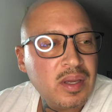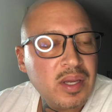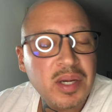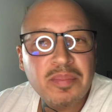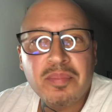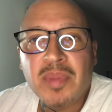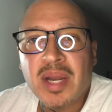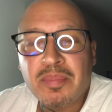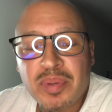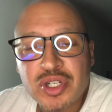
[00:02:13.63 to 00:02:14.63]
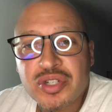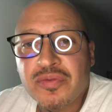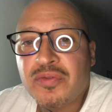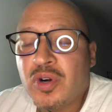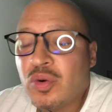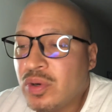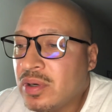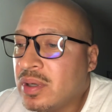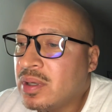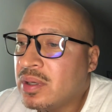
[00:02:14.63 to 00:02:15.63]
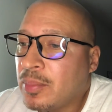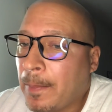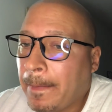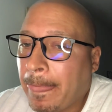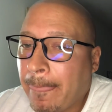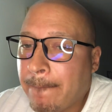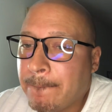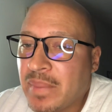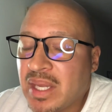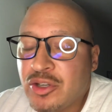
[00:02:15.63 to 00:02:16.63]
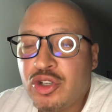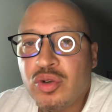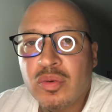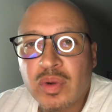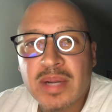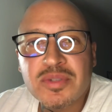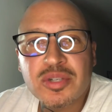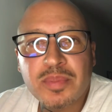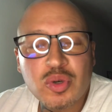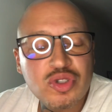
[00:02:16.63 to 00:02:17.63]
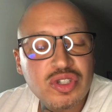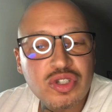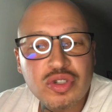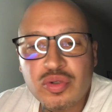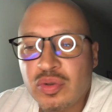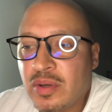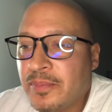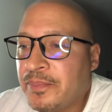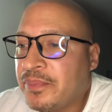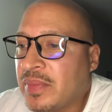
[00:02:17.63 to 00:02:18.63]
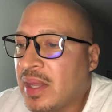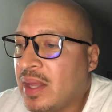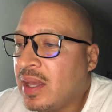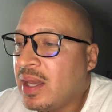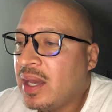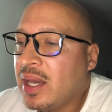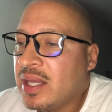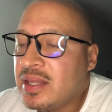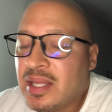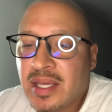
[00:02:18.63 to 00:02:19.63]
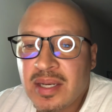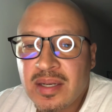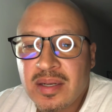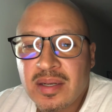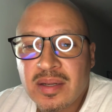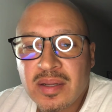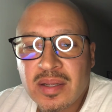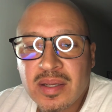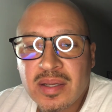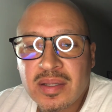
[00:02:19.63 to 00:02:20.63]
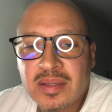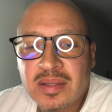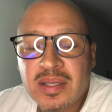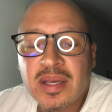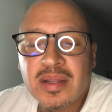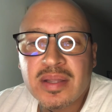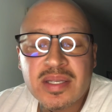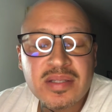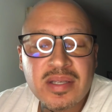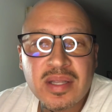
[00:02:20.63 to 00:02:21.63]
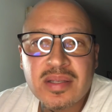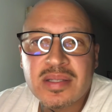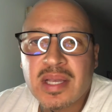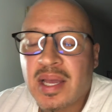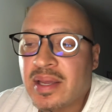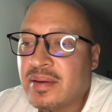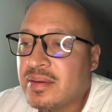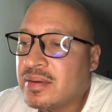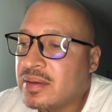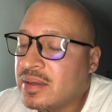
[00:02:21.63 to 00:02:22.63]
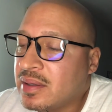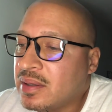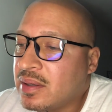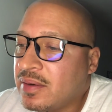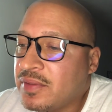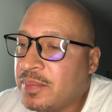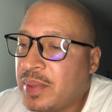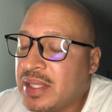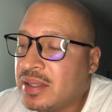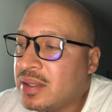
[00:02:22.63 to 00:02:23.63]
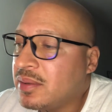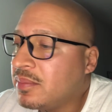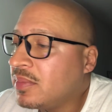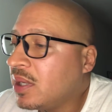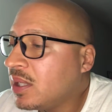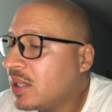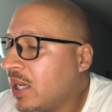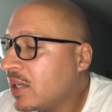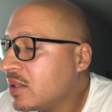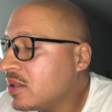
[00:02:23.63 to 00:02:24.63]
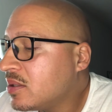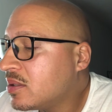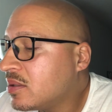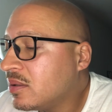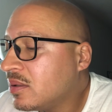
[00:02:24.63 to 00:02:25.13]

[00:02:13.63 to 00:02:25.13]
and and pushing forward and doing what I'm supposed to do. And then the there's the other side of the pendulum and that is